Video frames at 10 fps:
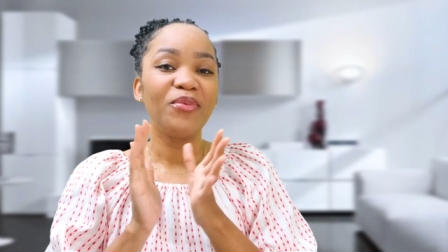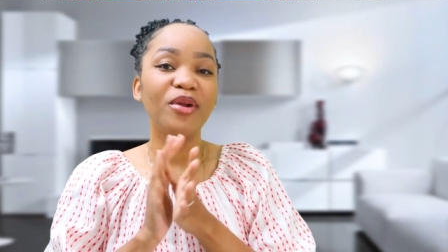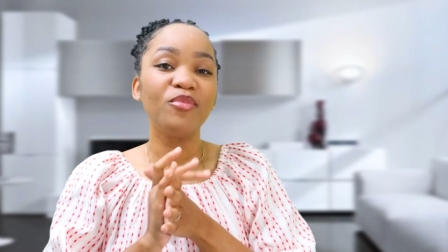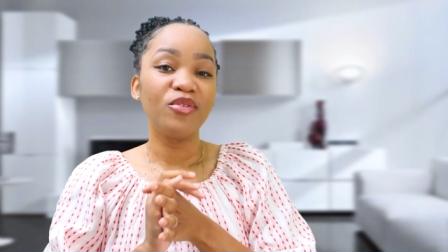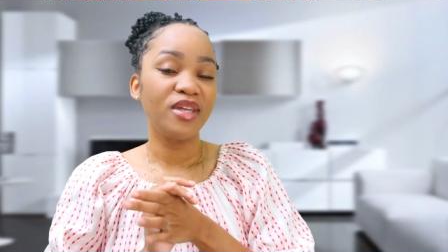
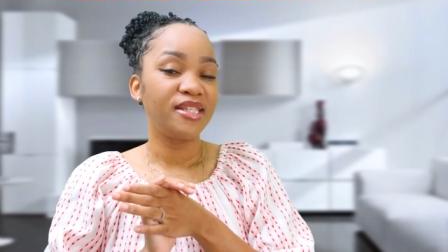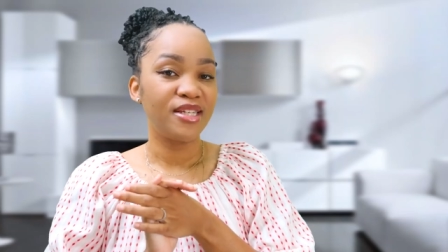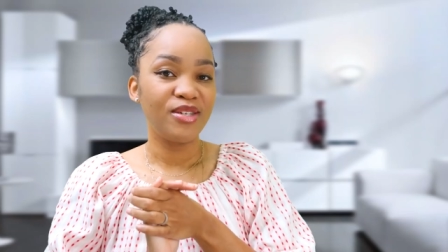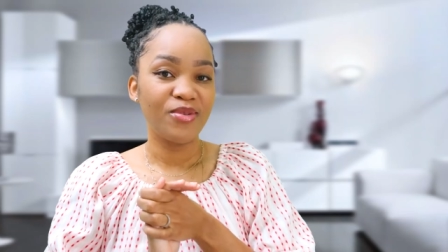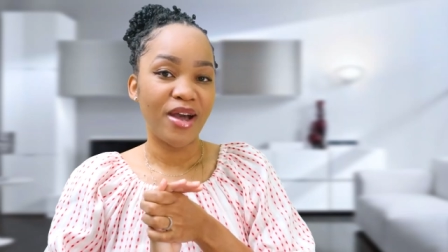we're moving to
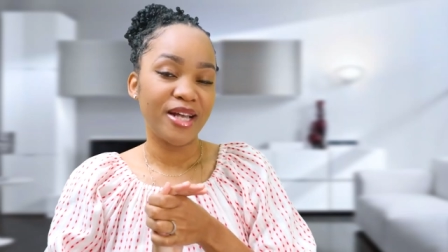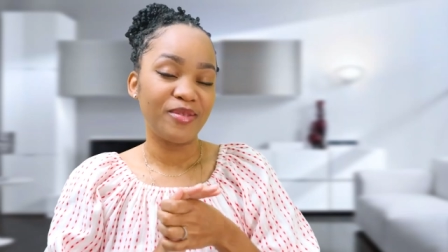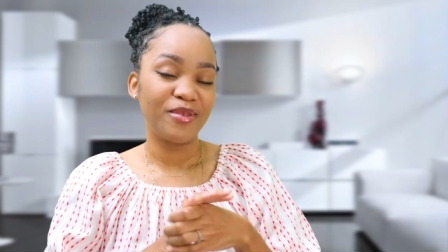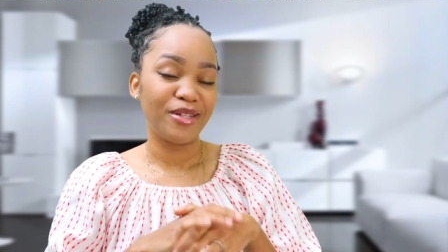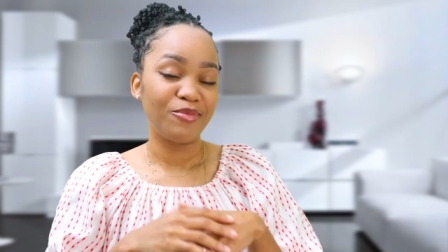a new
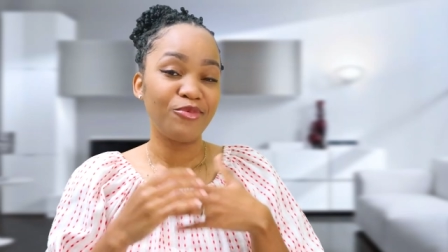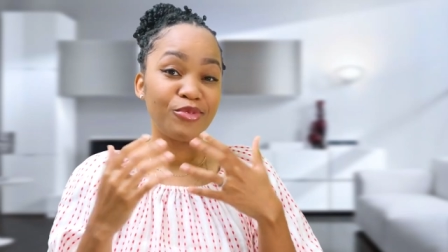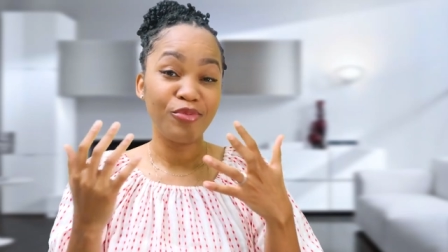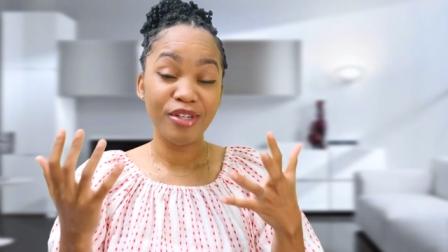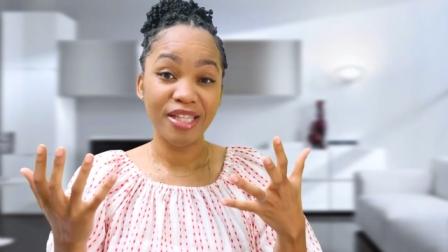hospital. I'm
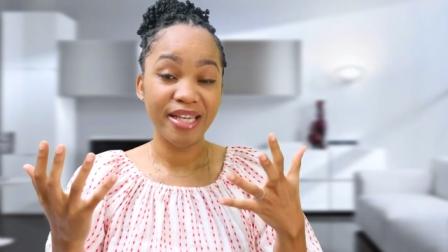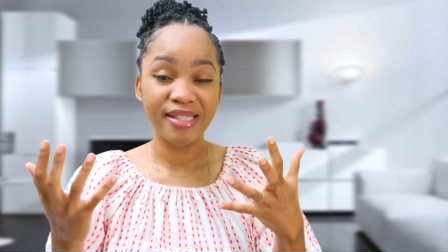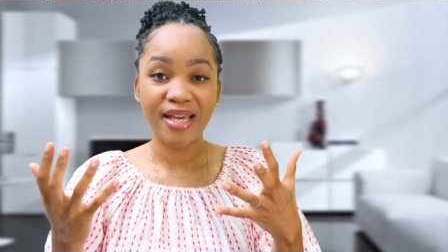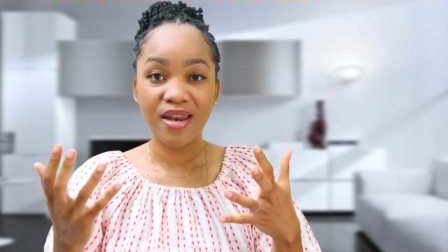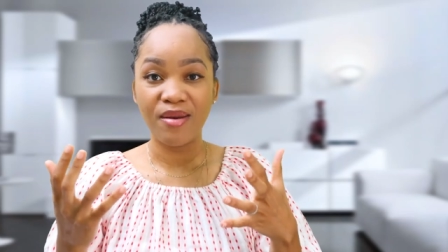really
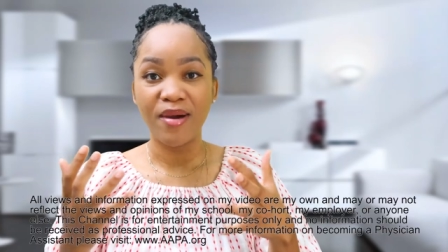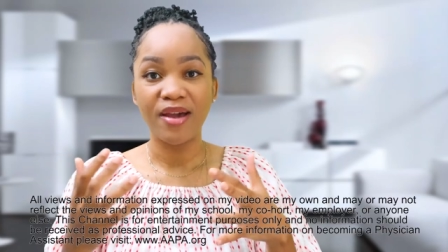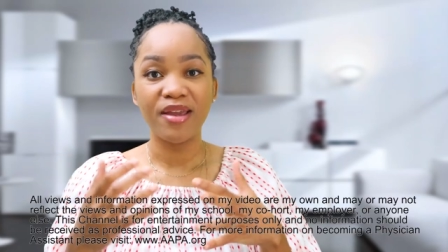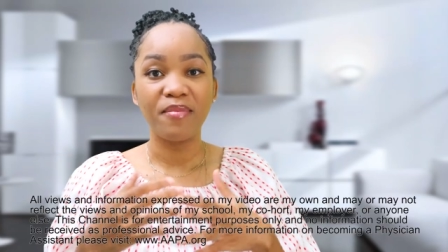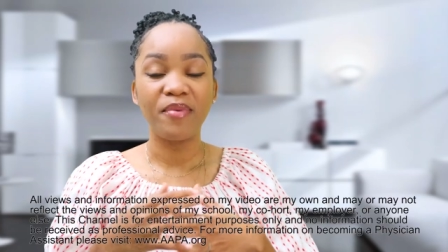excited
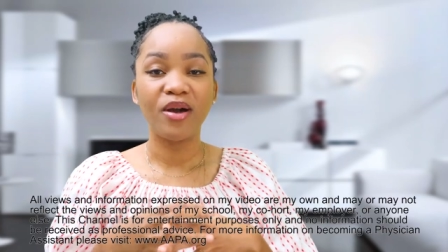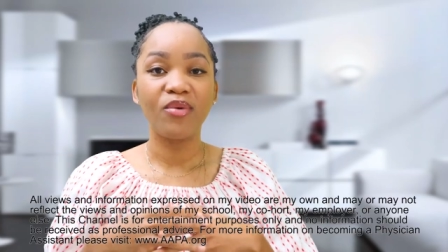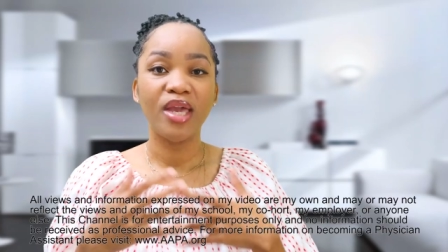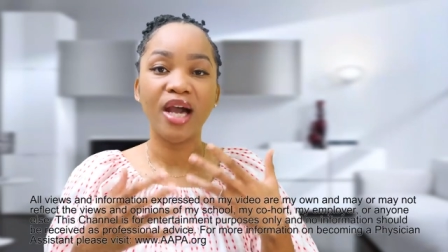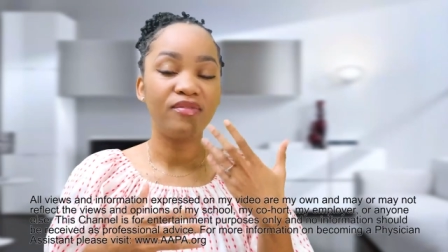about it, but
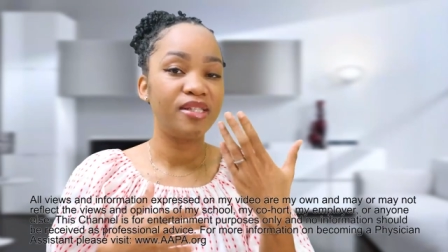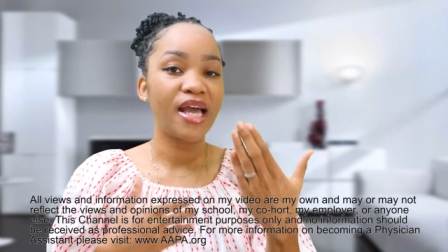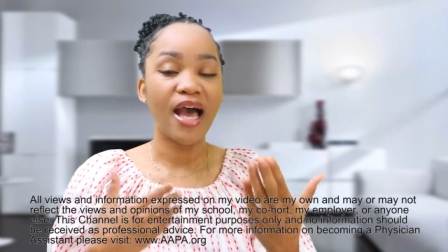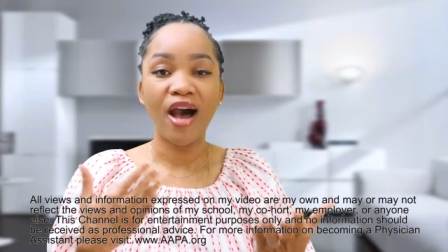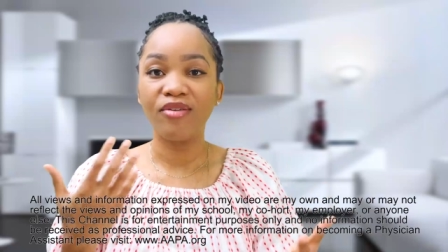we have to
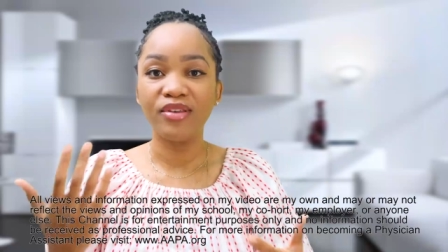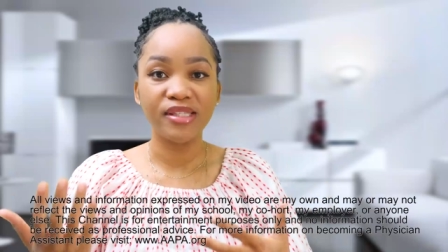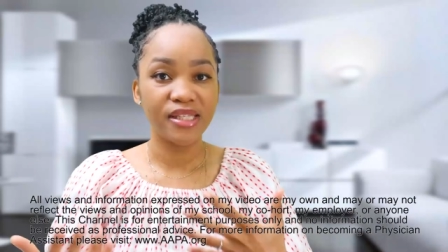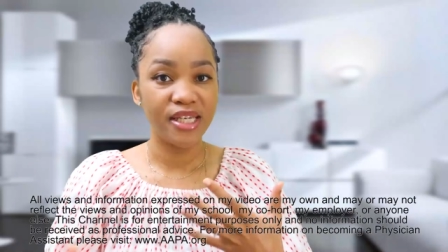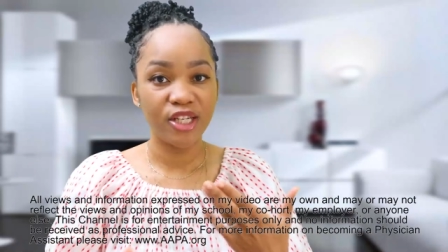
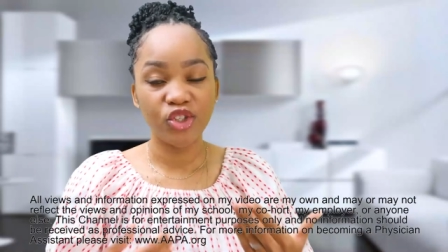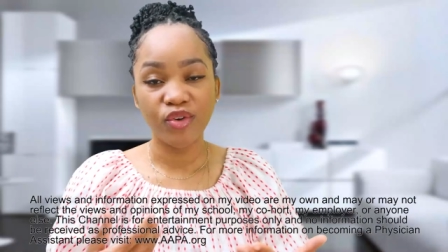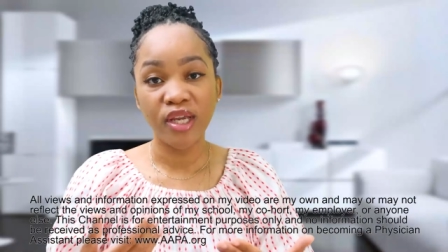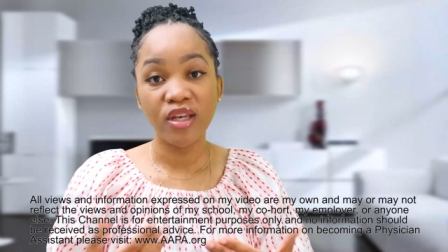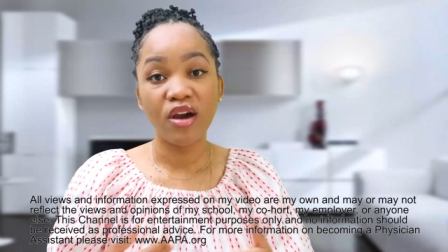obviously get
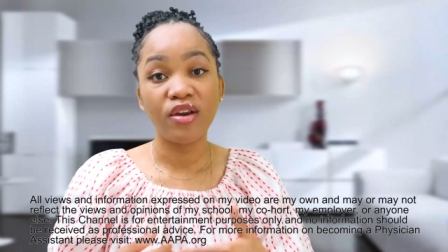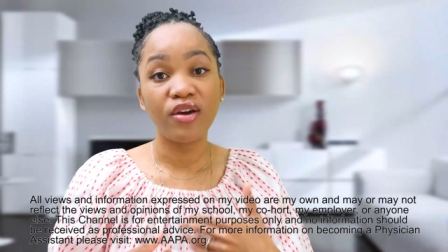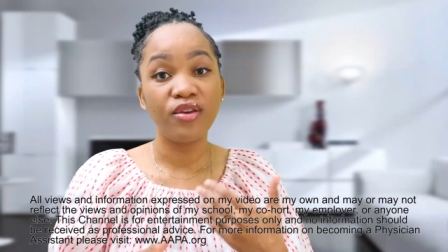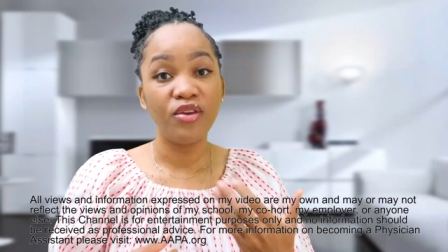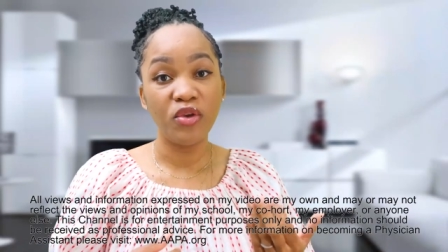trained on
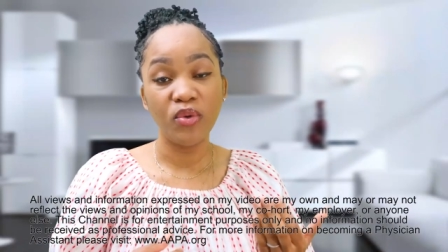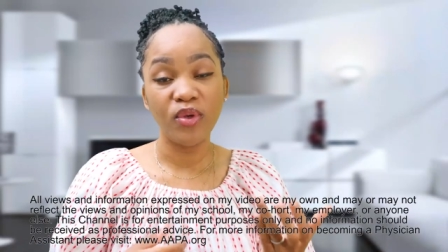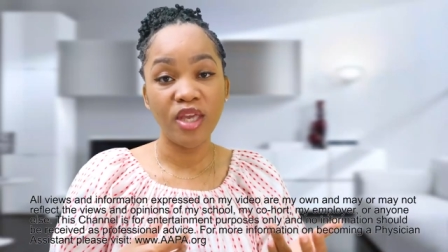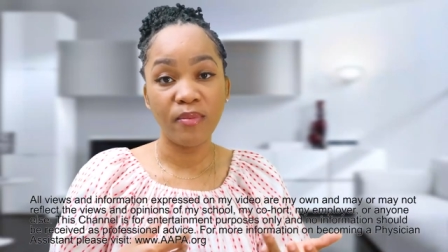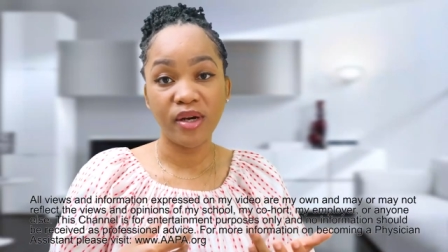our new
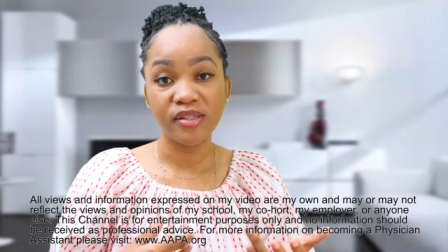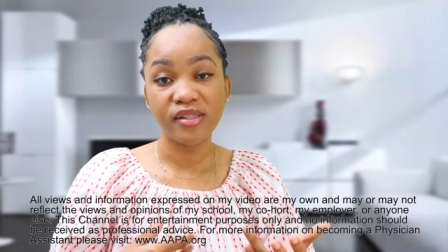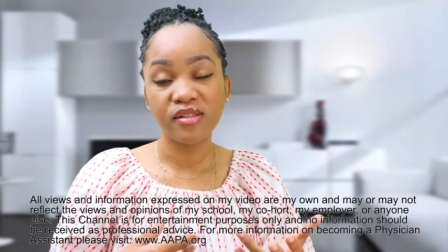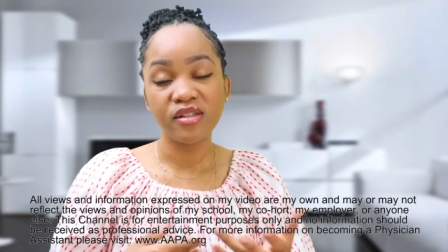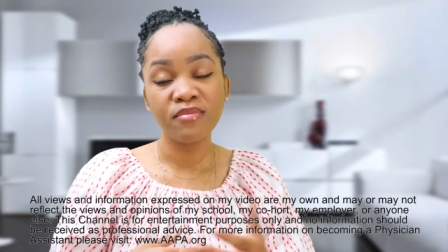EMR
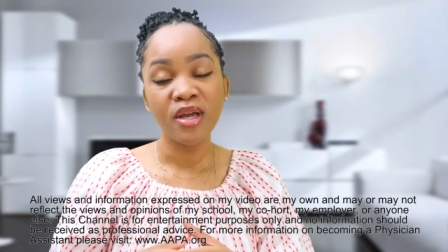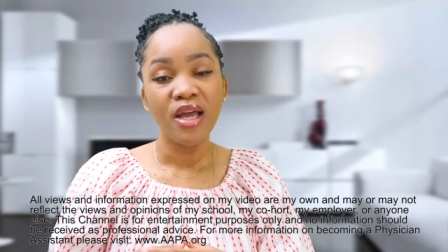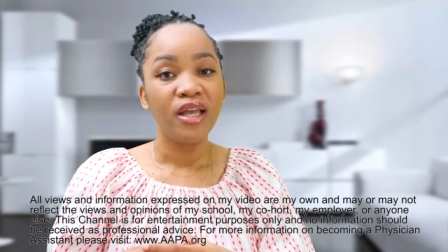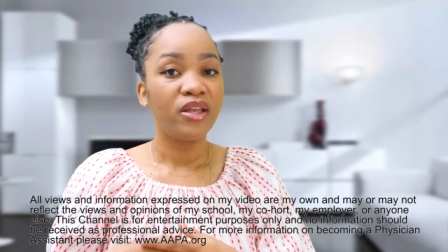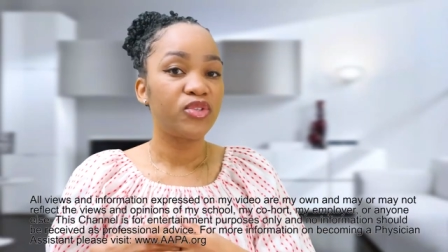system
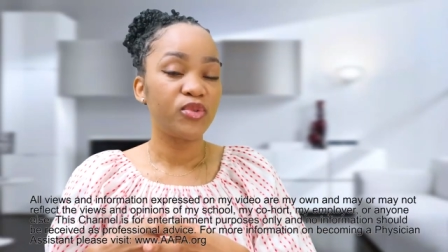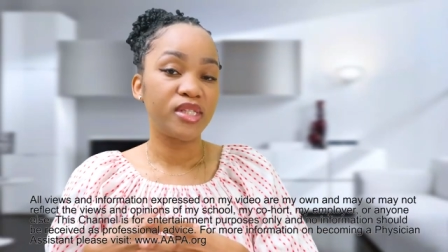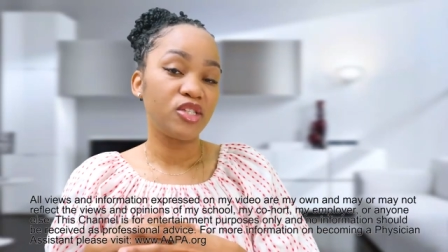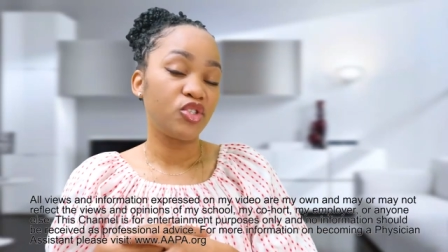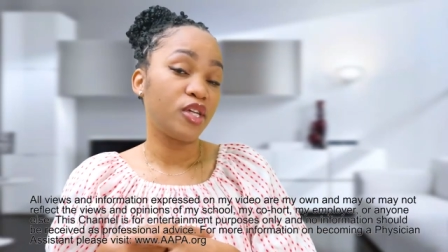because we're
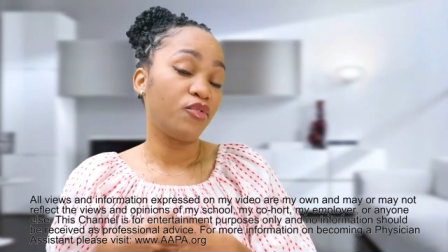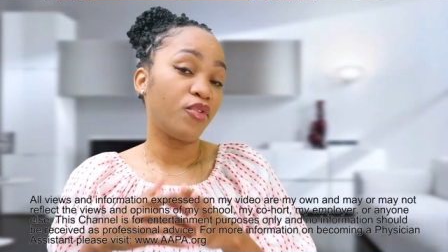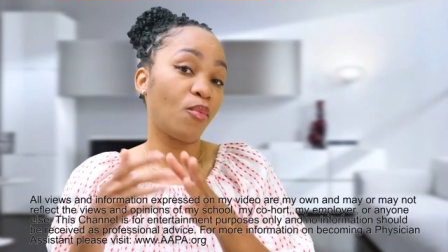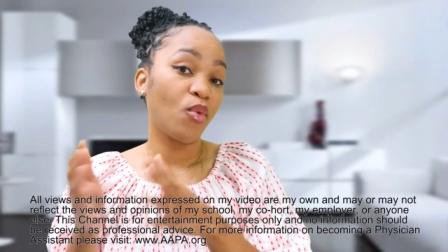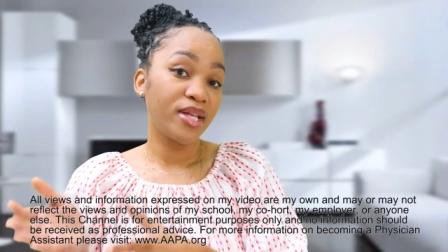switching
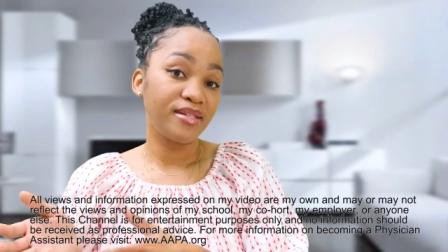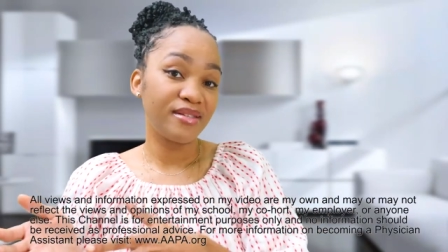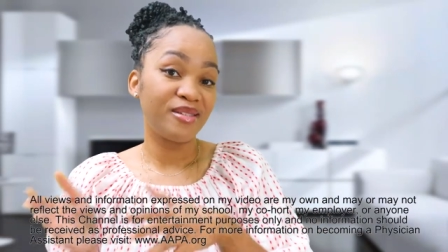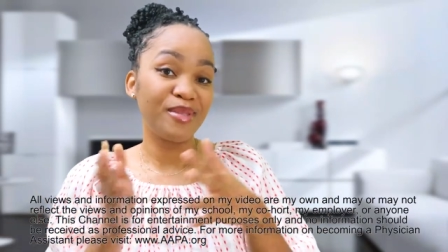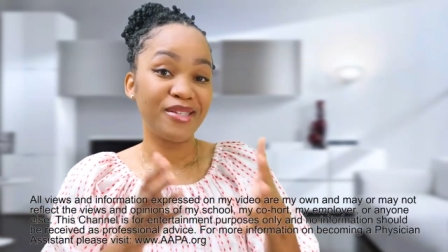from one
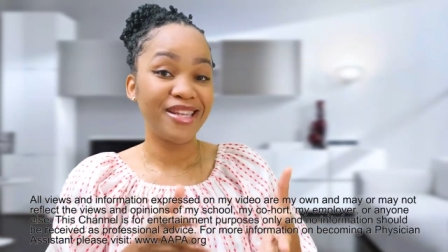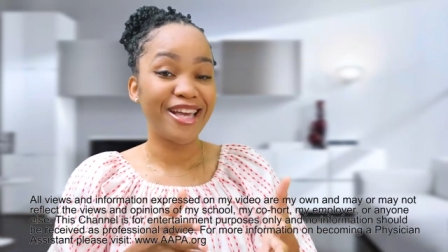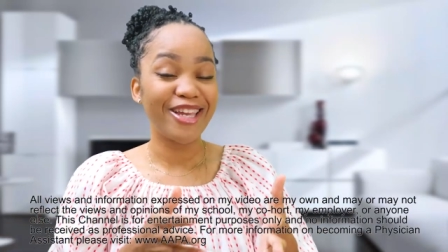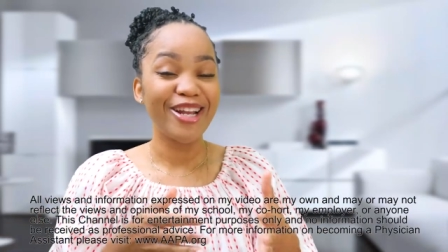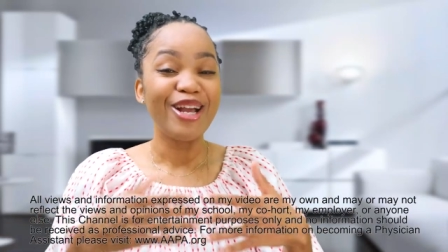system to
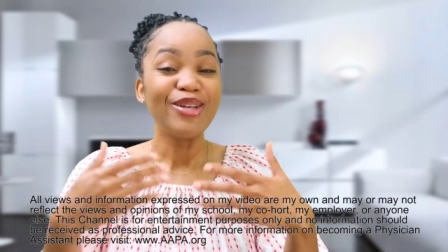another.